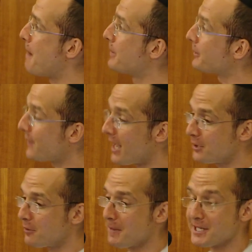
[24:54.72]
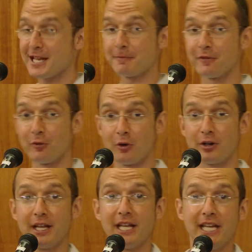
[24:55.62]
Built value, I mentioned that
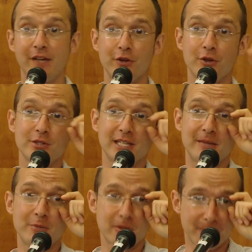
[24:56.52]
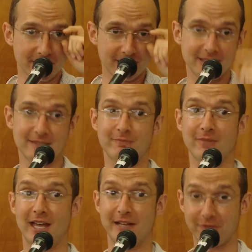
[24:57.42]
before. If you're using immutability
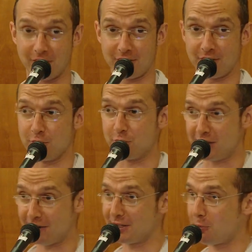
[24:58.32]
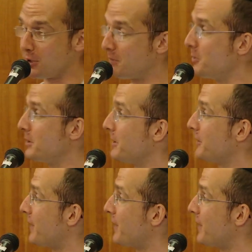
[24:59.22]
in Flutter, you definitely want to be using built